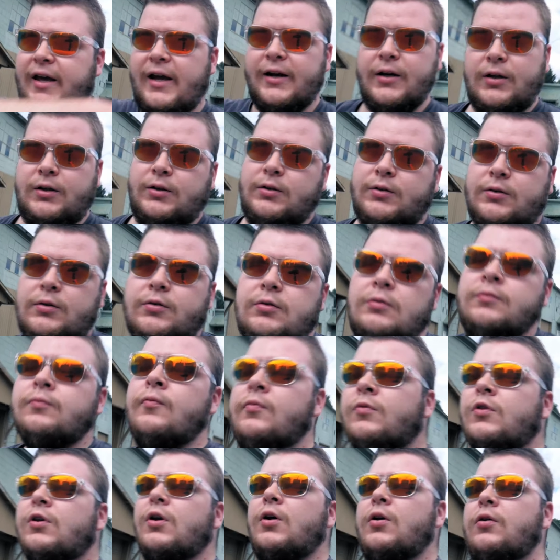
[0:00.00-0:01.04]
that
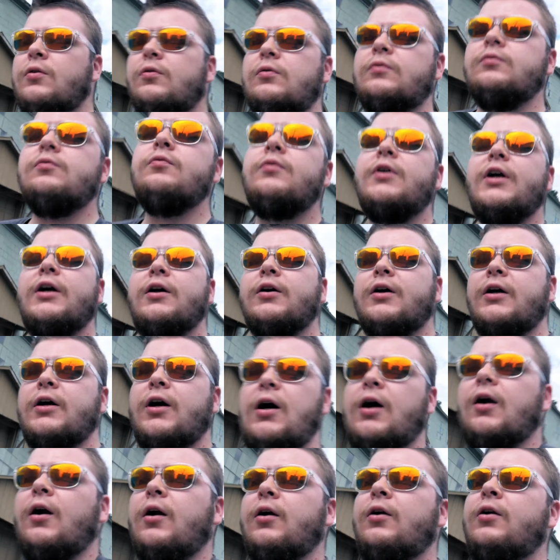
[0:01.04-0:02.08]
rail
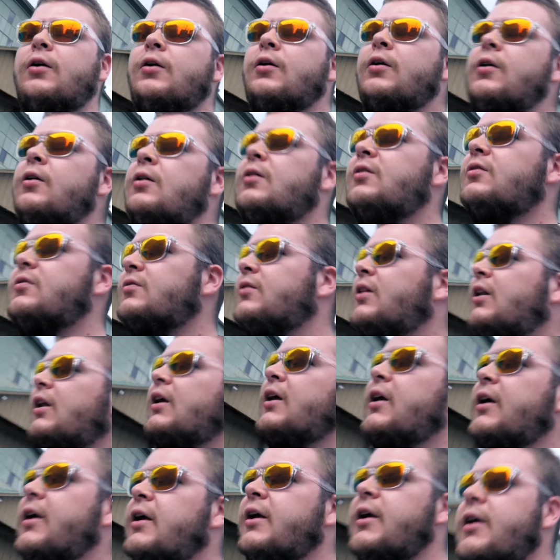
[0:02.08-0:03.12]
car.
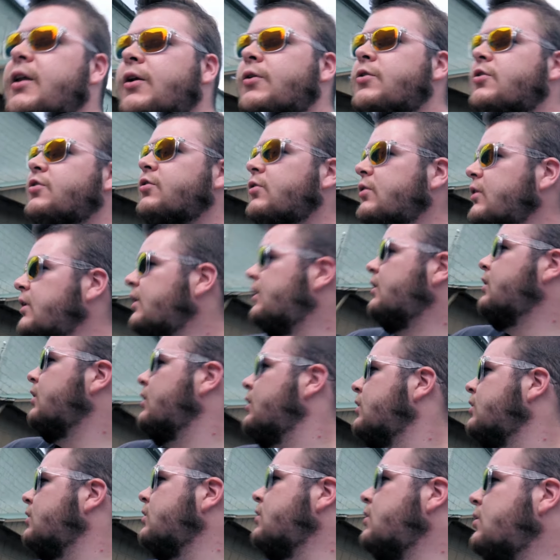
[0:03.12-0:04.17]
You know, just
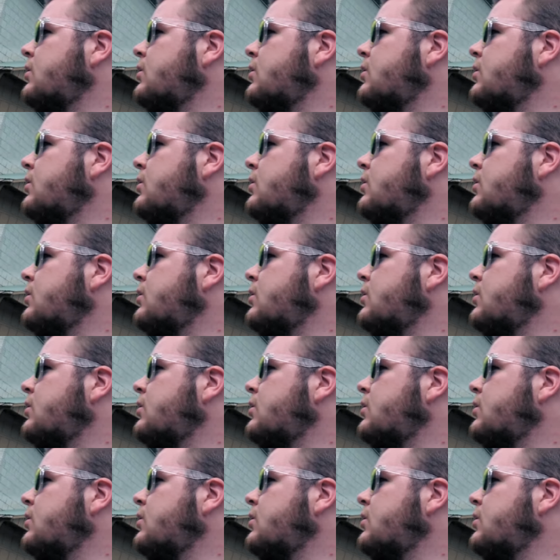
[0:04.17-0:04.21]
little,